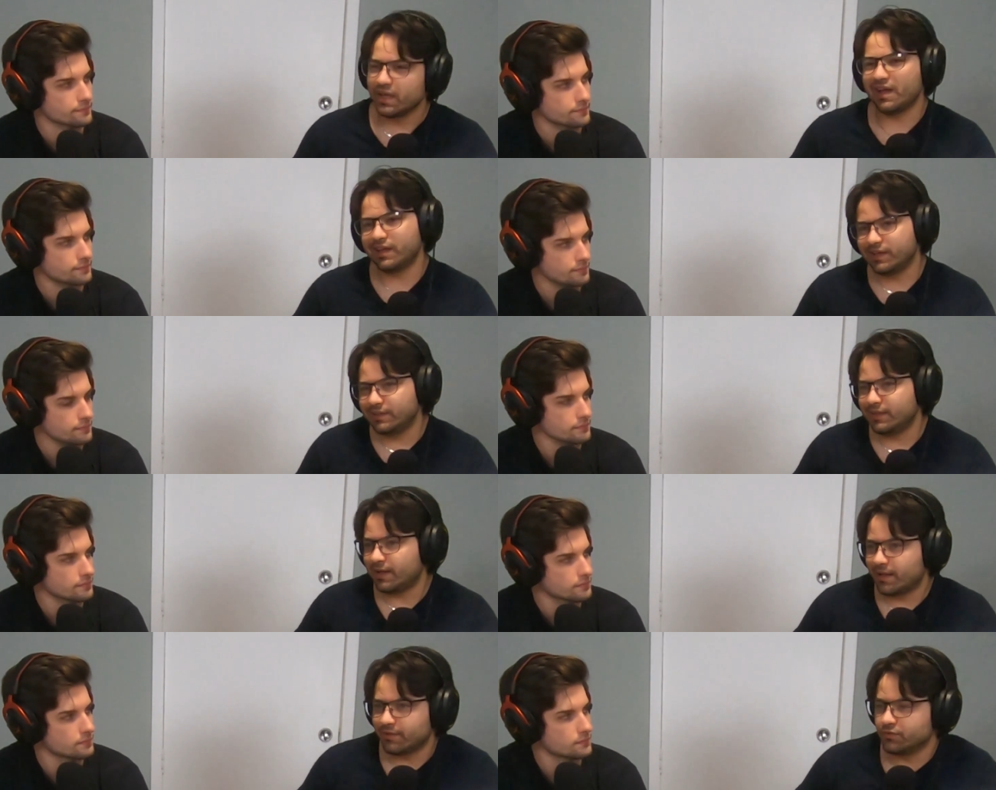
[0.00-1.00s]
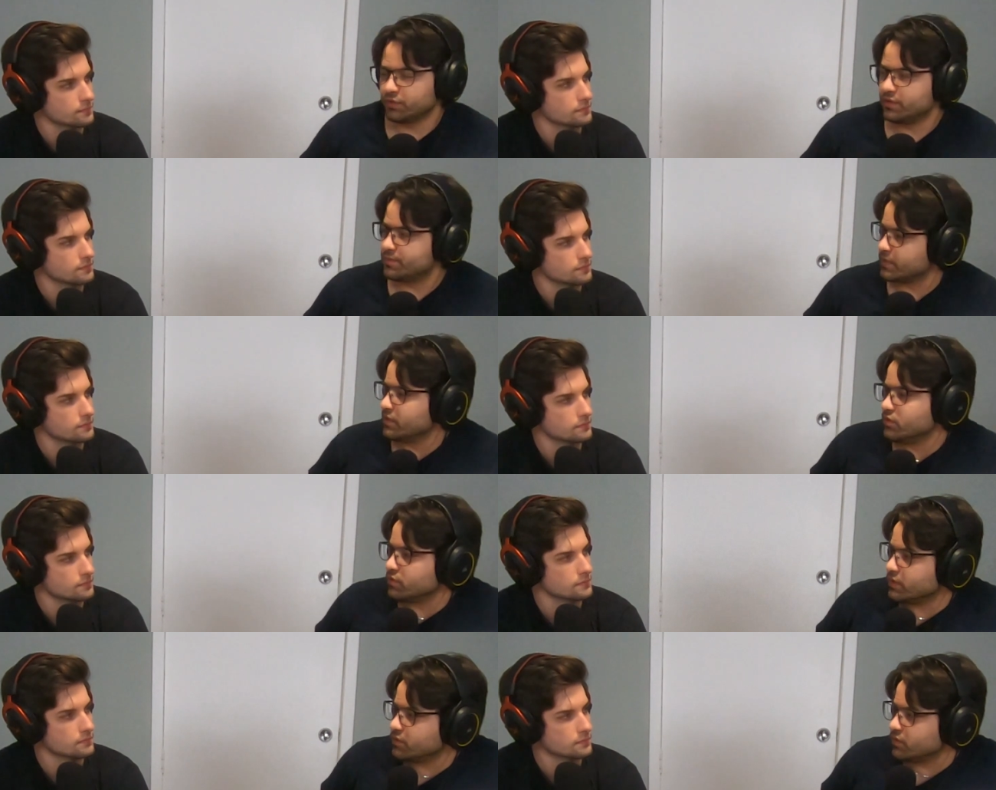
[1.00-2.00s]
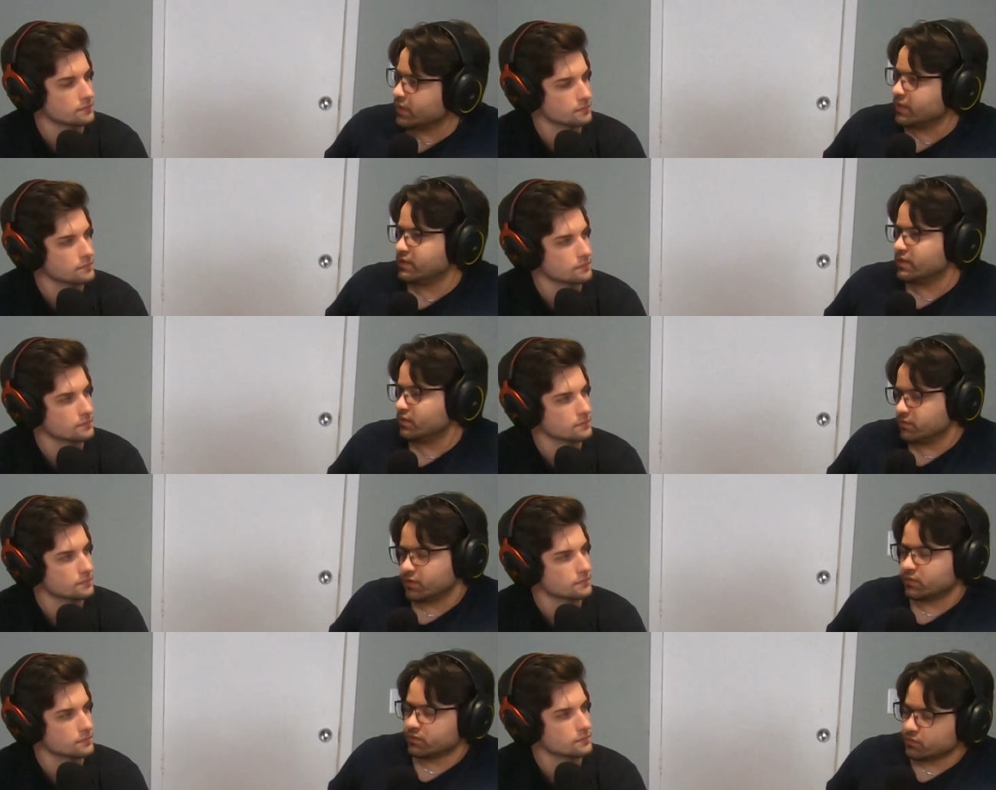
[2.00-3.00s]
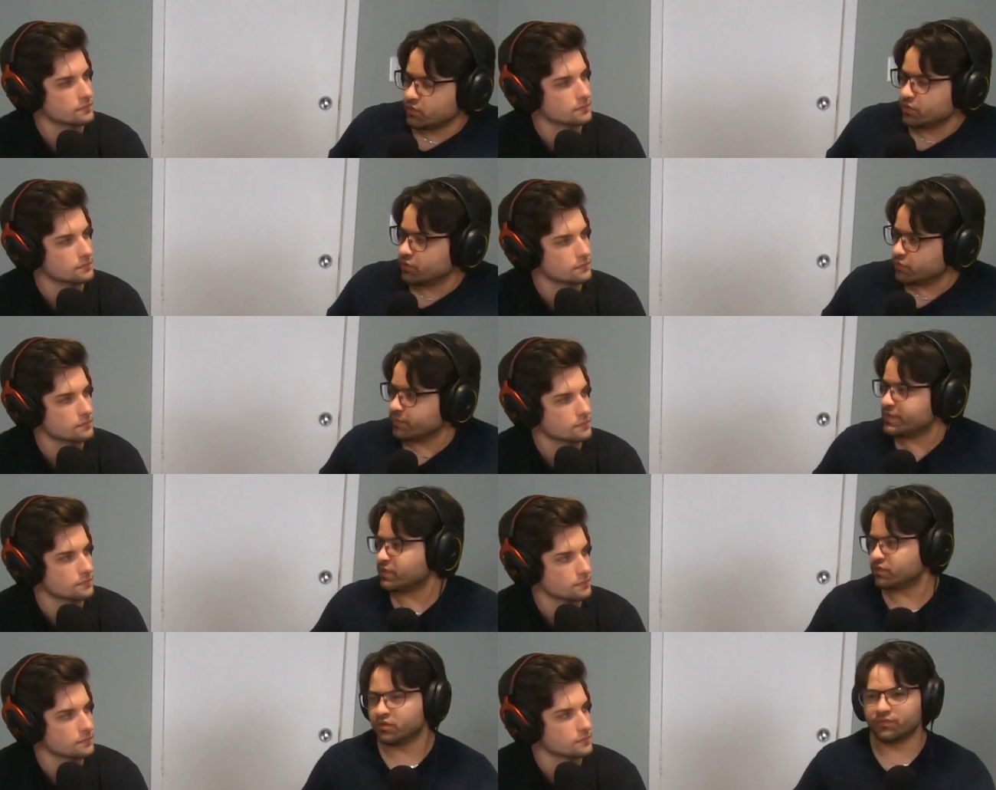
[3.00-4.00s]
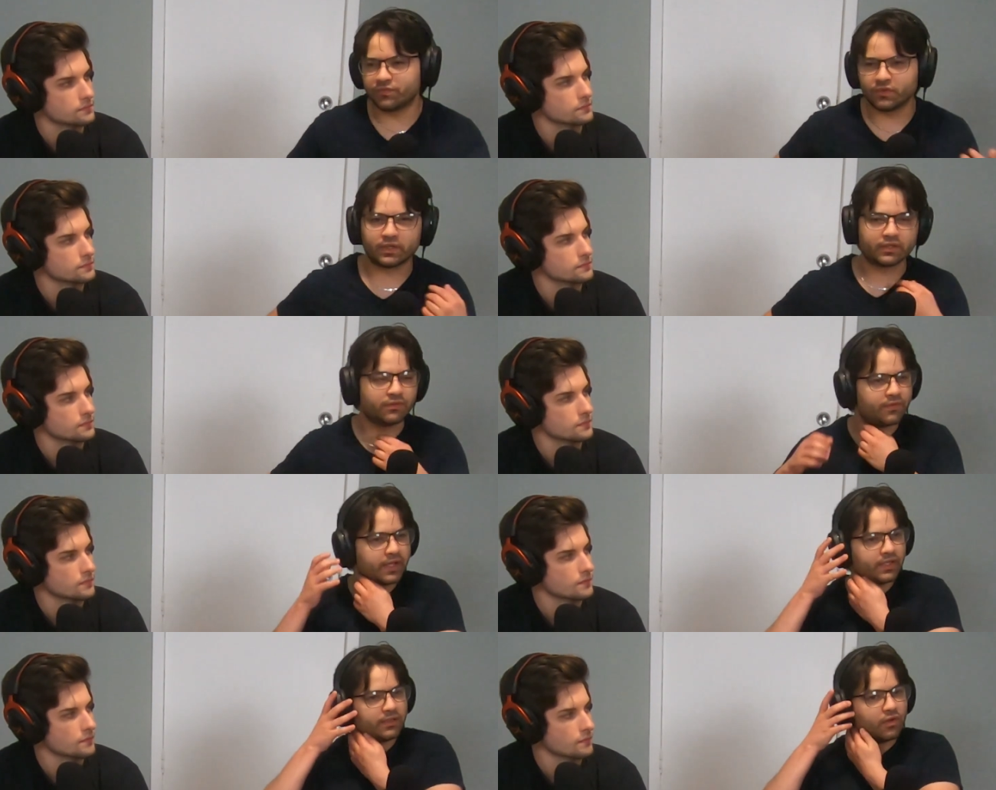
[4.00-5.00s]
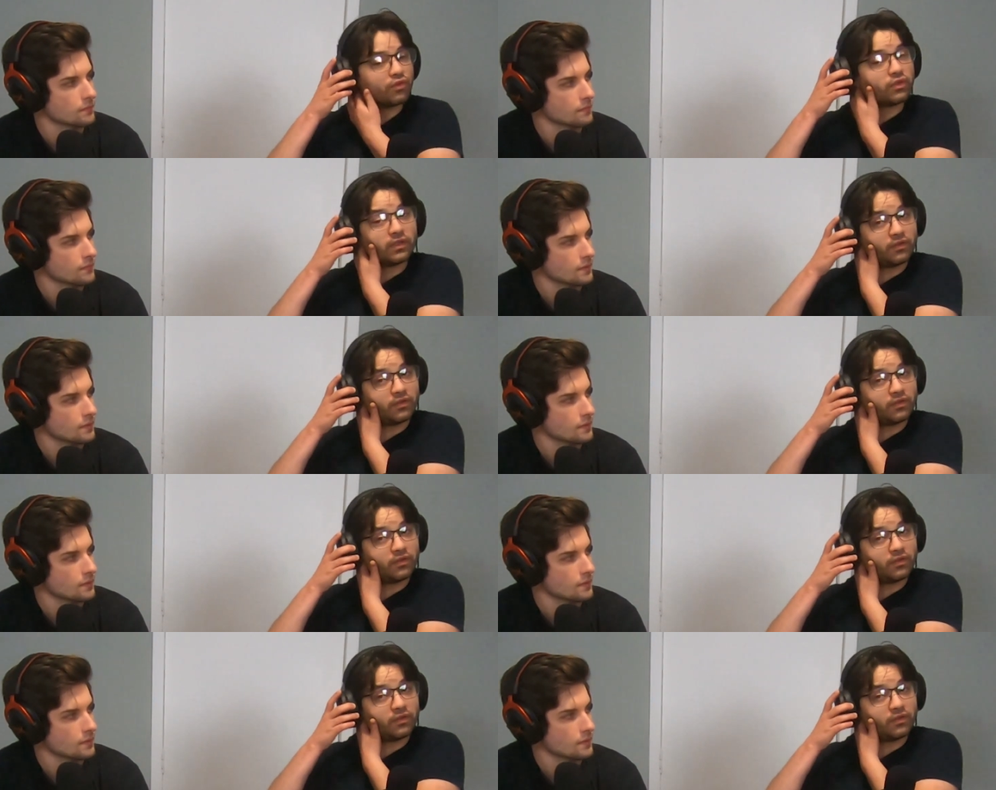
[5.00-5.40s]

Speaker 1: Uh, it did have the dreams, but in your in your head, you know, you know the dreams, so you don't feel like they're fighting, although they